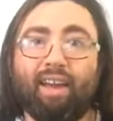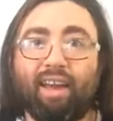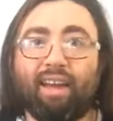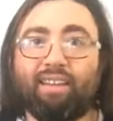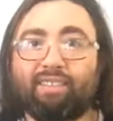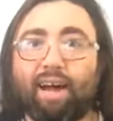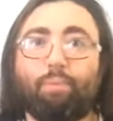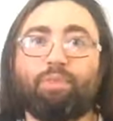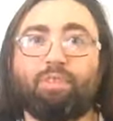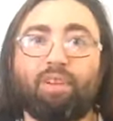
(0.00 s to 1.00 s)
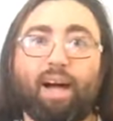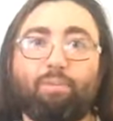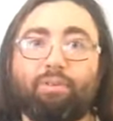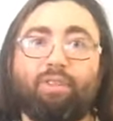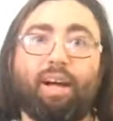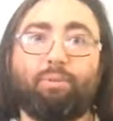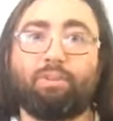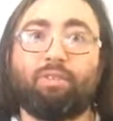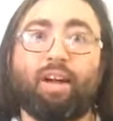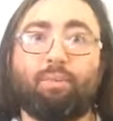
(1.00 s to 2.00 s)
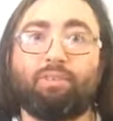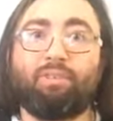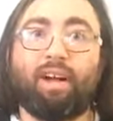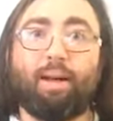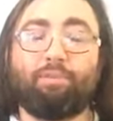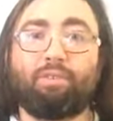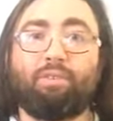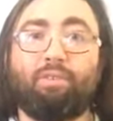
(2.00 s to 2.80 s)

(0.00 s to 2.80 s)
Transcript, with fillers: and it's obstacle, obstacle, obstacle, obstacle, obstacle,